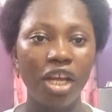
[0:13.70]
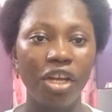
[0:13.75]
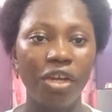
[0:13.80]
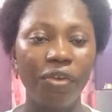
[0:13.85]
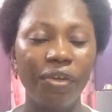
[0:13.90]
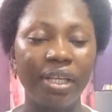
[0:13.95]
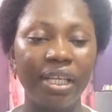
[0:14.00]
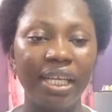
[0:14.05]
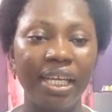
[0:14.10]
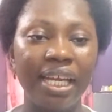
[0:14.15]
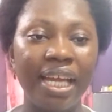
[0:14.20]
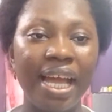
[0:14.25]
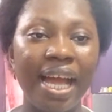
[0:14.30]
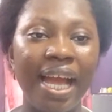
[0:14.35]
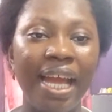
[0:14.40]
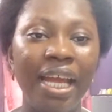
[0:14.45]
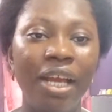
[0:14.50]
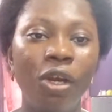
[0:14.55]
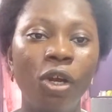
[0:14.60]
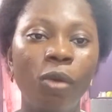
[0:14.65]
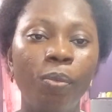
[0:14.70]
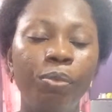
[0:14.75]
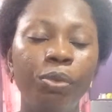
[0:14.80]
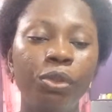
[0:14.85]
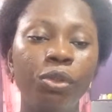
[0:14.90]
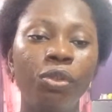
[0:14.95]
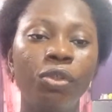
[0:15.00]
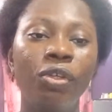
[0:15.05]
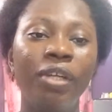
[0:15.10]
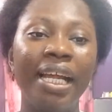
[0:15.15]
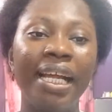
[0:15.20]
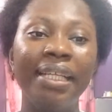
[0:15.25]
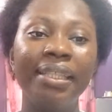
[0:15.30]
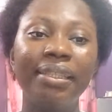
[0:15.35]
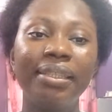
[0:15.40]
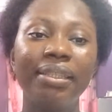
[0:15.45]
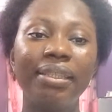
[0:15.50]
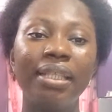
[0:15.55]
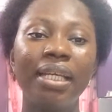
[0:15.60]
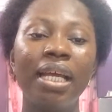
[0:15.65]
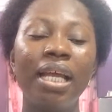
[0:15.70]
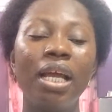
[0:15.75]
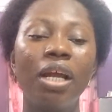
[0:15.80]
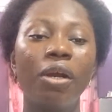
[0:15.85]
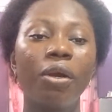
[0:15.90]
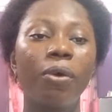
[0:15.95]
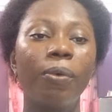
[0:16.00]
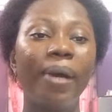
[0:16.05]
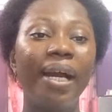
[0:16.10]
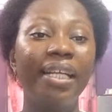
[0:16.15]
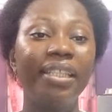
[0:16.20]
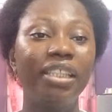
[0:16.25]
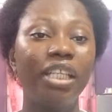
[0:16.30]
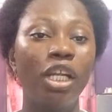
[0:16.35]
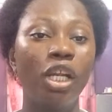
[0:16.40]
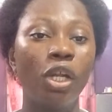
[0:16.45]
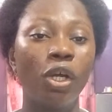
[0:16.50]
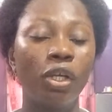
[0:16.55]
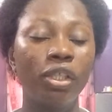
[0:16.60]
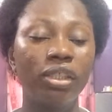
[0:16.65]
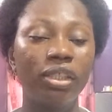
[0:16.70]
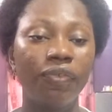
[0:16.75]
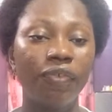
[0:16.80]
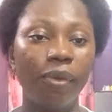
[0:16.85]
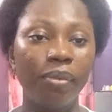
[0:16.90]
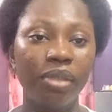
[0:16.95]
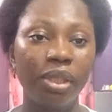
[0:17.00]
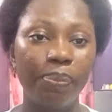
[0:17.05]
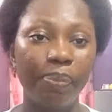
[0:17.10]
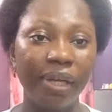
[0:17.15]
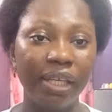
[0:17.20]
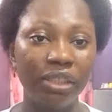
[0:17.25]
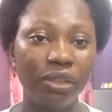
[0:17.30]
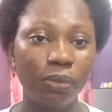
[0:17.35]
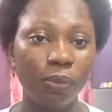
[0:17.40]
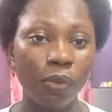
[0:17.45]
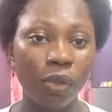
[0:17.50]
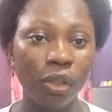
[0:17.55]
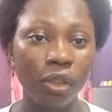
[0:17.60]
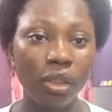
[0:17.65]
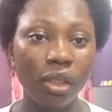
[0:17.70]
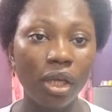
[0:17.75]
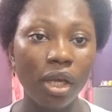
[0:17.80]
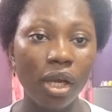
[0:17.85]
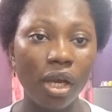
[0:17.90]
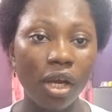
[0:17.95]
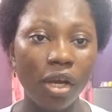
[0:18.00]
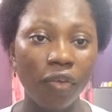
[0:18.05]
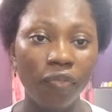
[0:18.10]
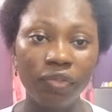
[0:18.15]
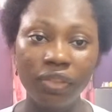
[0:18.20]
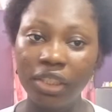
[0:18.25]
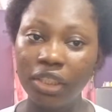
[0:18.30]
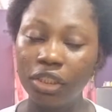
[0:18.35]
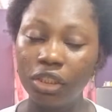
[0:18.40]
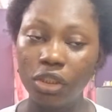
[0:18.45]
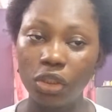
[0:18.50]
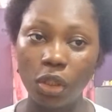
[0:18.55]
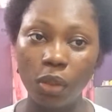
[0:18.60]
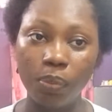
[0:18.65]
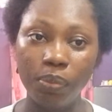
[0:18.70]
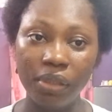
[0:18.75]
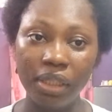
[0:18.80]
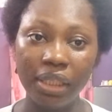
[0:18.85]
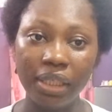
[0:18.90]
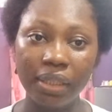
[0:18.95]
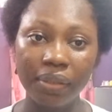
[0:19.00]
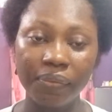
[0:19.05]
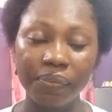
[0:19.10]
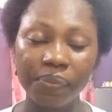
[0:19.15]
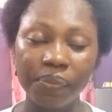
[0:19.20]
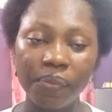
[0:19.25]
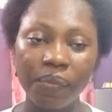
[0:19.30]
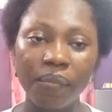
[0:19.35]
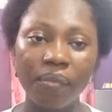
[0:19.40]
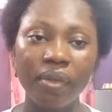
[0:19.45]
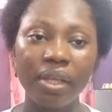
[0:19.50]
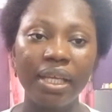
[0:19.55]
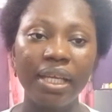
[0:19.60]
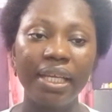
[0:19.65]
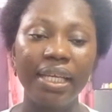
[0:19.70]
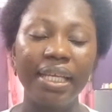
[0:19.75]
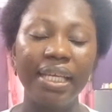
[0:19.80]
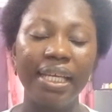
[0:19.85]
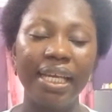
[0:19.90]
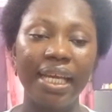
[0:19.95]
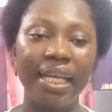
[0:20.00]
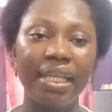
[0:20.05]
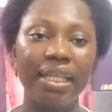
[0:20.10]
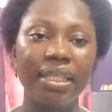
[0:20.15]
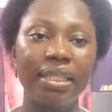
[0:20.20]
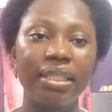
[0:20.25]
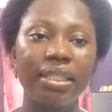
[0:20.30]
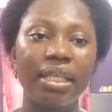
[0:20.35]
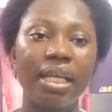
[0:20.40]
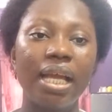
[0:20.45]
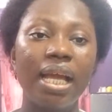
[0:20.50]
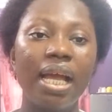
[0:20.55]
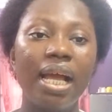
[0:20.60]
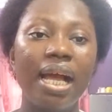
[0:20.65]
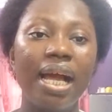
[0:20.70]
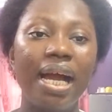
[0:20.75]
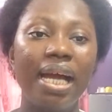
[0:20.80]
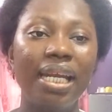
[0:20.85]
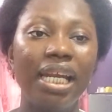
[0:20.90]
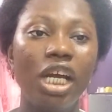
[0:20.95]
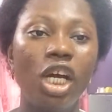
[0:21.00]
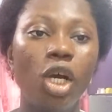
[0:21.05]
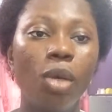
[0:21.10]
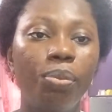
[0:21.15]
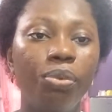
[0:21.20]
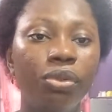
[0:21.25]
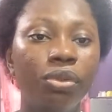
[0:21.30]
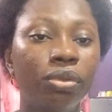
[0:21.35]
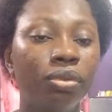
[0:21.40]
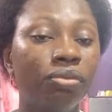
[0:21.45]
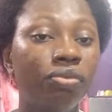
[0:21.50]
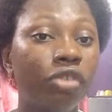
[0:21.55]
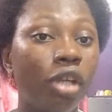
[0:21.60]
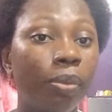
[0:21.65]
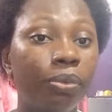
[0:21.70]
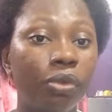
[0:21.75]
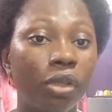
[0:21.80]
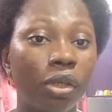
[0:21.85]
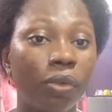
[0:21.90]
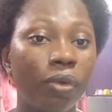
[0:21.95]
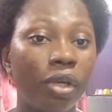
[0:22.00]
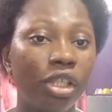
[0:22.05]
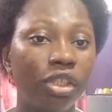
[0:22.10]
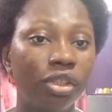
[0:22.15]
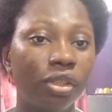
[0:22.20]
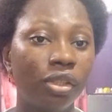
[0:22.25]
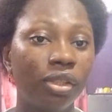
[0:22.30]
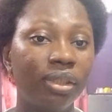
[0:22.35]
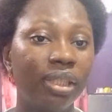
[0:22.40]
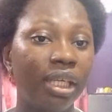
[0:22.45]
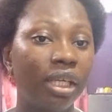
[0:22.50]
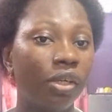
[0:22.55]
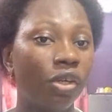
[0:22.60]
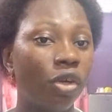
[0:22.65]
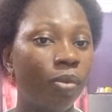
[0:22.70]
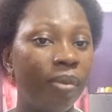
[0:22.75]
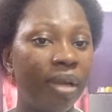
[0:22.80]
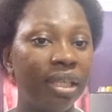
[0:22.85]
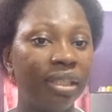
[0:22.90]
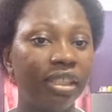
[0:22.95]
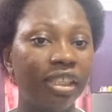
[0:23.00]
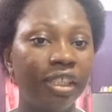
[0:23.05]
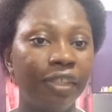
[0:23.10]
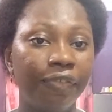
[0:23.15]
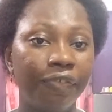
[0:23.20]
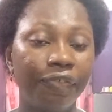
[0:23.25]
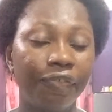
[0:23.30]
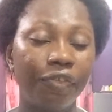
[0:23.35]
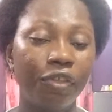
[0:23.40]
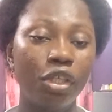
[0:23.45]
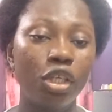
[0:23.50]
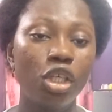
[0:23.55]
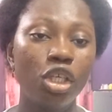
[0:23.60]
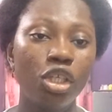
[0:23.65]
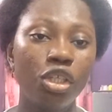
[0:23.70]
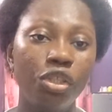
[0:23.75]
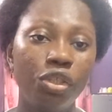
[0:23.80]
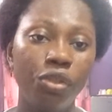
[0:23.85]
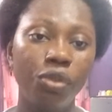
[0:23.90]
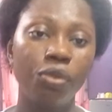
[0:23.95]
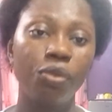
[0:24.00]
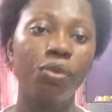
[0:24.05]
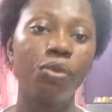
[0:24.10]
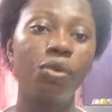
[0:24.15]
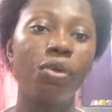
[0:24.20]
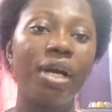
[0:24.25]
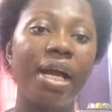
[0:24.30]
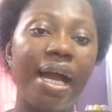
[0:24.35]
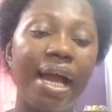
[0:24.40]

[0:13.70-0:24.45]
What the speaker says: Okay, I hope you learned quite a lot from the part 1 of this topic. Yes, and I hope you dropped your questions and comments if you